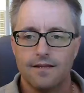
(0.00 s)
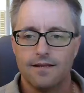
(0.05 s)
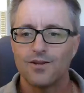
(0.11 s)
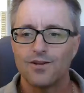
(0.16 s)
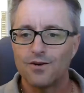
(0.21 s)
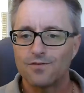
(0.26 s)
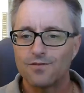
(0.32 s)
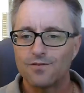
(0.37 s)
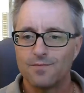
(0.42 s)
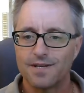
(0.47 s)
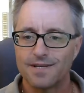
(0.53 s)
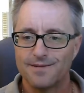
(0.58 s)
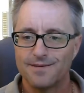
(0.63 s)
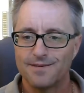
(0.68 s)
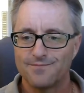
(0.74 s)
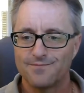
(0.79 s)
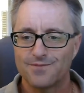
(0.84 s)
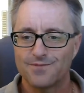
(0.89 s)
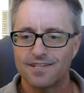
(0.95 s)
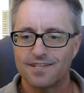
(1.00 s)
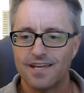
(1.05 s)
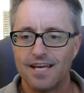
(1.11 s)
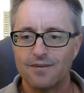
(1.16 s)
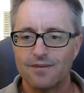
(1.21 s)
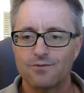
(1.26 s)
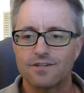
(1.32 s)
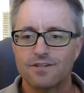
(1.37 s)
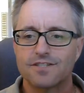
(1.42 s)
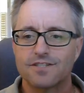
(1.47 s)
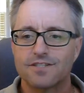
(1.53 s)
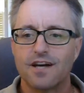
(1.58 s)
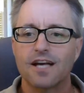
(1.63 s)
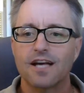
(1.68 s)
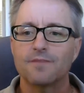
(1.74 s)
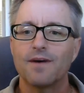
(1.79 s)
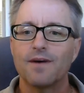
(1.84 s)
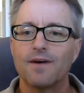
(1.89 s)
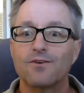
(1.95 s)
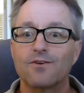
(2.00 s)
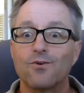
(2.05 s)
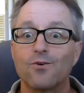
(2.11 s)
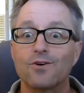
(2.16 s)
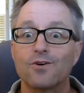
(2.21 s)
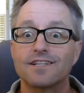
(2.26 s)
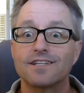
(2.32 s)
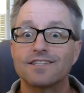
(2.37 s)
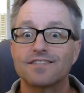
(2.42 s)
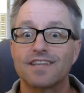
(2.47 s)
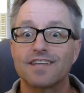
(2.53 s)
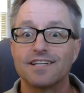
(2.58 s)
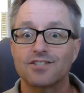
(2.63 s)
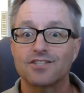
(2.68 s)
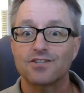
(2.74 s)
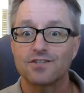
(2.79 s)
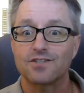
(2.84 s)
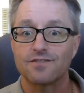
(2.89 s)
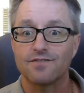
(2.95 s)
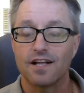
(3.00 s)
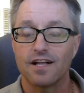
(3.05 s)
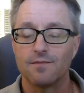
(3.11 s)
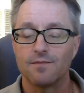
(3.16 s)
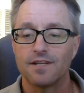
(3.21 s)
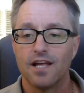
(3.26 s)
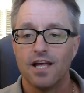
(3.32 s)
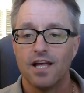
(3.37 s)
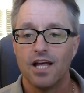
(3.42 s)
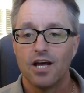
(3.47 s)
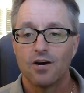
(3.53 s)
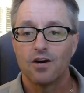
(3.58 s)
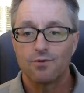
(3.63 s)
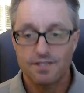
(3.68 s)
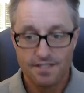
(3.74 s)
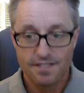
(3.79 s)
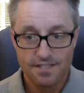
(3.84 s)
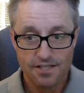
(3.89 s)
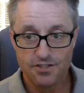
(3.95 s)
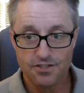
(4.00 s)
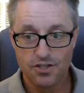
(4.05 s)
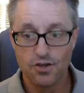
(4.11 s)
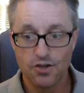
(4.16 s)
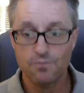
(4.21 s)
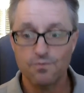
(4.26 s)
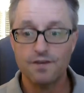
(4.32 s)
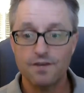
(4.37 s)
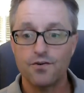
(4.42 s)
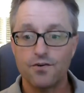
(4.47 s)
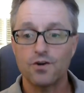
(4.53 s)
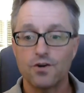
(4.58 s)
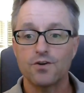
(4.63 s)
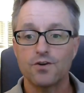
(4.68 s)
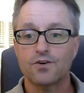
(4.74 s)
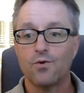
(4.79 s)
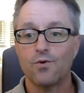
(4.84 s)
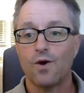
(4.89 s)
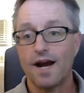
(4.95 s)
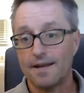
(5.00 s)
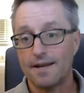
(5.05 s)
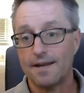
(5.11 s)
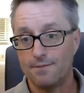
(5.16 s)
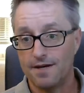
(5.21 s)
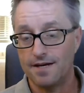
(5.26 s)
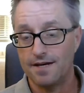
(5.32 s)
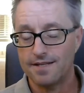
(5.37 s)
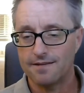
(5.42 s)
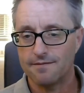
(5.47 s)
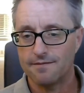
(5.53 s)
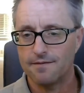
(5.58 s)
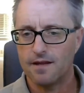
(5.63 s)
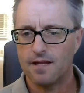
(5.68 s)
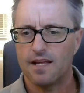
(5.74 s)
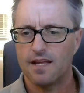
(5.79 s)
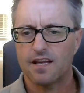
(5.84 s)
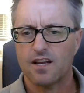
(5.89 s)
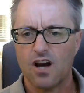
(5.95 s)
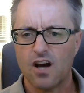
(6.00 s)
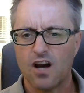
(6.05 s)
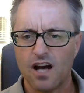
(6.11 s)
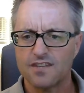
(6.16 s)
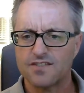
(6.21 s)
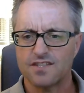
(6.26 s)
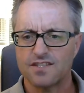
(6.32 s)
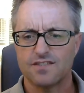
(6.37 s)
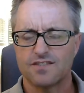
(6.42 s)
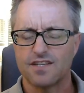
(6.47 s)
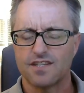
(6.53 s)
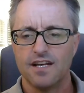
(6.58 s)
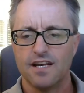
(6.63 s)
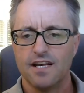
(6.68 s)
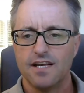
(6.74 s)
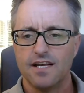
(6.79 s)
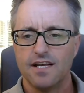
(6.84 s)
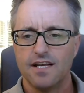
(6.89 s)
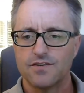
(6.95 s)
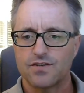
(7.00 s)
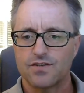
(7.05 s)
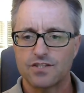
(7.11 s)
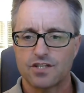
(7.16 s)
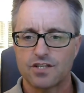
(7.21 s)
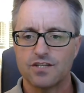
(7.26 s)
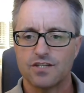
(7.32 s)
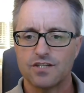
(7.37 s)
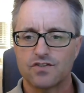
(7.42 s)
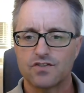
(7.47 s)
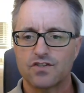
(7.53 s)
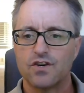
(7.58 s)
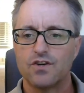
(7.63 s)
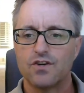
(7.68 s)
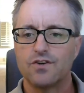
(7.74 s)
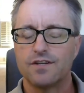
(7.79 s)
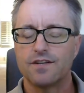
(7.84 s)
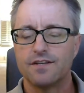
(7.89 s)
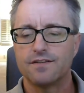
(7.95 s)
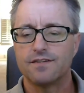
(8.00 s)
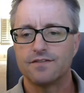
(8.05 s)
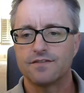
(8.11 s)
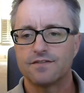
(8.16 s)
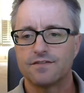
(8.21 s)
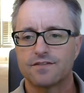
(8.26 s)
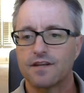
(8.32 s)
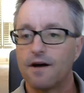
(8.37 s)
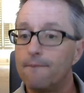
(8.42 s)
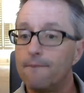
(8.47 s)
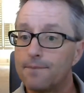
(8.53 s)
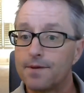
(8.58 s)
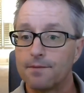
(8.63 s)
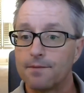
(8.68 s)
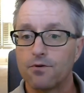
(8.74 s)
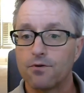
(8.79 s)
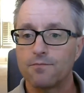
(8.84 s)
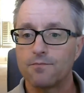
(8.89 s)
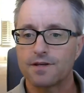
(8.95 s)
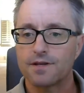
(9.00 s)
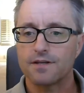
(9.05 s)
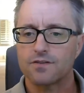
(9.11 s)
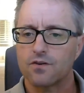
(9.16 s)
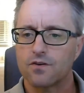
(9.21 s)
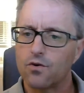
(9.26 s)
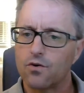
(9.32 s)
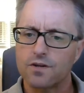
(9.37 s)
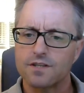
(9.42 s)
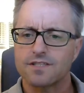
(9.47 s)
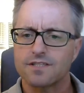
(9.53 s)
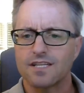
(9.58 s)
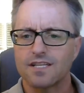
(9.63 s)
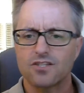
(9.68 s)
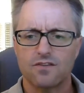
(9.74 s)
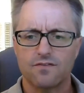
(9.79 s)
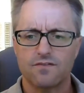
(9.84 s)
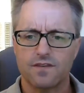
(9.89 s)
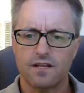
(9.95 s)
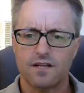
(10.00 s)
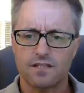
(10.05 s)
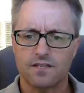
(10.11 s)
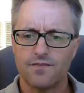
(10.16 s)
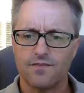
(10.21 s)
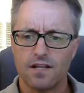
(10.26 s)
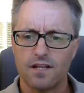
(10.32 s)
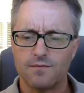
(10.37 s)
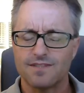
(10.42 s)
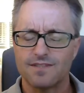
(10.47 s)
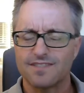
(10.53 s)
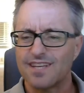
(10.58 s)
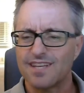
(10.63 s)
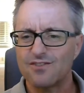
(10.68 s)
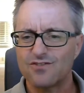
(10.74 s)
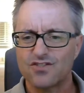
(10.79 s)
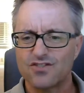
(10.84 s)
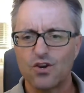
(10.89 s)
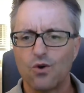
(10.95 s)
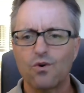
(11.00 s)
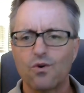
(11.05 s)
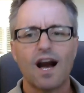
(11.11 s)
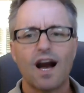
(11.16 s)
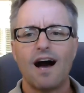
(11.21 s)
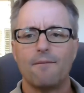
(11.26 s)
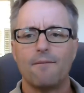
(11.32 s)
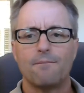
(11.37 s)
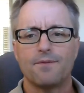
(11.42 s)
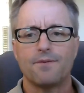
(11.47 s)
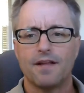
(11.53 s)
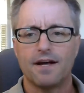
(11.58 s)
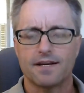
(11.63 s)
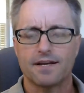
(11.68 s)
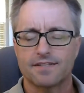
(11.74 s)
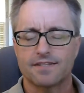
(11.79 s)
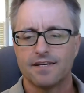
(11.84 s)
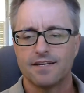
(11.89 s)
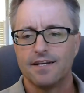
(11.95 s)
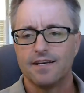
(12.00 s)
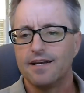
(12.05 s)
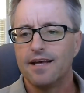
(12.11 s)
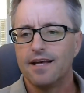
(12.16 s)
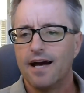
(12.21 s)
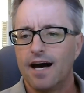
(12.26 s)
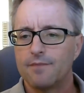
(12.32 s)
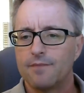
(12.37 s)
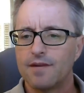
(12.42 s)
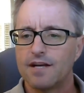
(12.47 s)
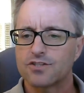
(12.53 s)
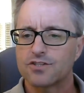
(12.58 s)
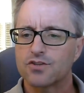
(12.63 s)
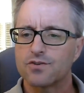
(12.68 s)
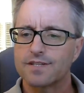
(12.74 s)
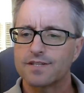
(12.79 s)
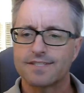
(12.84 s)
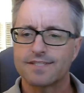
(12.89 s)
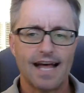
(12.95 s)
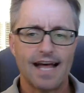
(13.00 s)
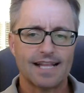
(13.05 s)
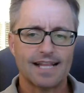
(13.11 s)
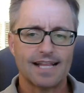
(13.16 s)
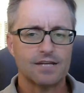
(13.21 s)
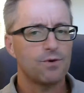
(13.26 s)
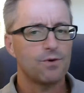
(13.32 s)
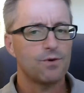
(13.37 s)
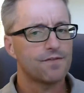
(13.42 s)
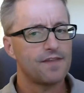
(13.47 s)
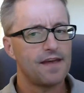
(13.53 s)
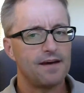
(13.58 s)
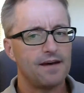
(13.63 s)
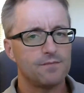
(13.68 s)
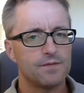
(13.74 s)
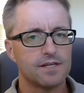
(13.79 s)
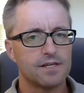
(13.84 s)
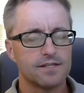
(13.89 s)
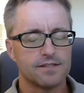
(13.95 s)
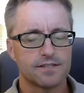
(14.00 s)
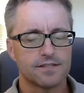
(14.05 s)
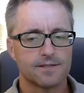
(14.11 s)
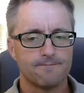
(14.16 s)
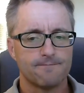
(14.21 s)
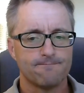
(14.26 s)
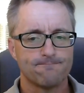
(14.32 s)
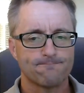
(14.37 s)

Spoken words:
Hello everybody. Today we're going to talk about organizational development, which is a term we've heard quite a bit. It causes such concern in some people because organizational development sounds so complex. I'm not sure exactly what that means.